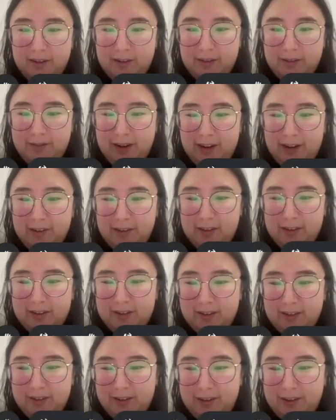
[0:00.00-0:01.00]
to the
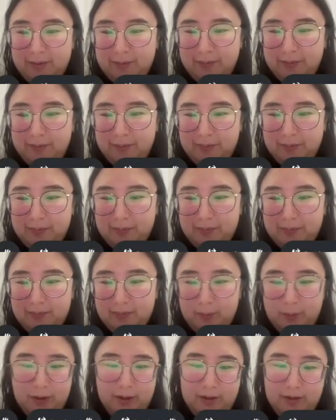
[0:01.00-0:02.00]
regular screen,
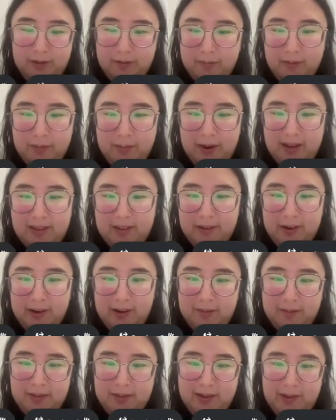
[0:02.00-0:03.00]
with the main
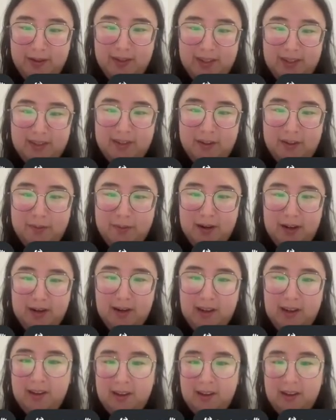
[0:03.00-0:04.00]
screen. So this is
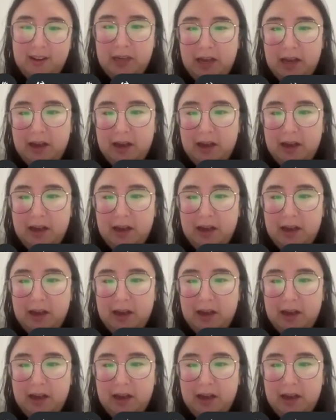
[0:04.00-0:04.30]
super